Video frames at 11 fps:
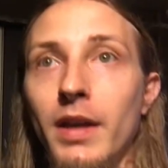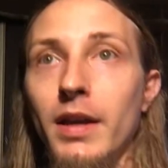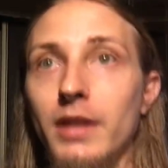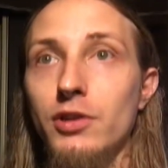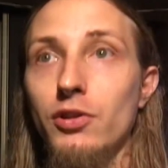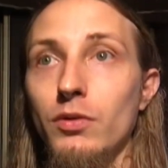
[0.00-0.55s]

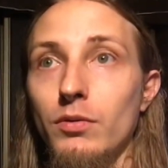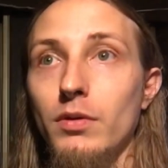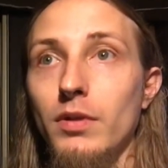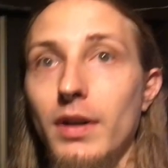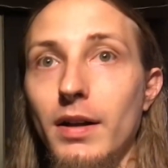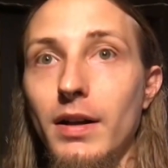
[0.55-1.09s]
And so
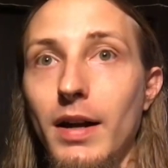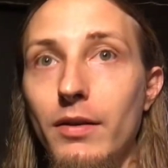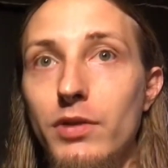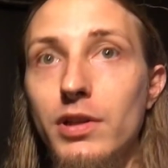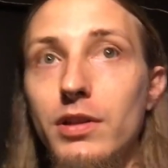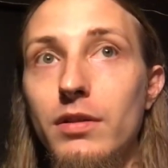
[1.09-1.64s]
I
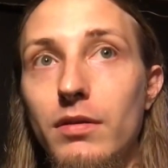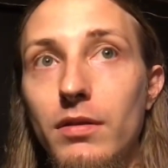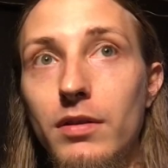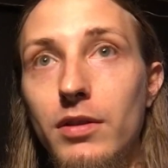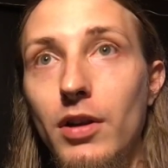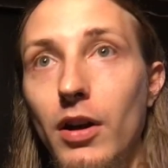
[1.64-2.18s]
was
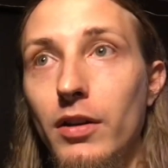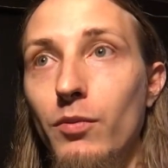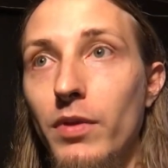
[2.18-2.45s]
talking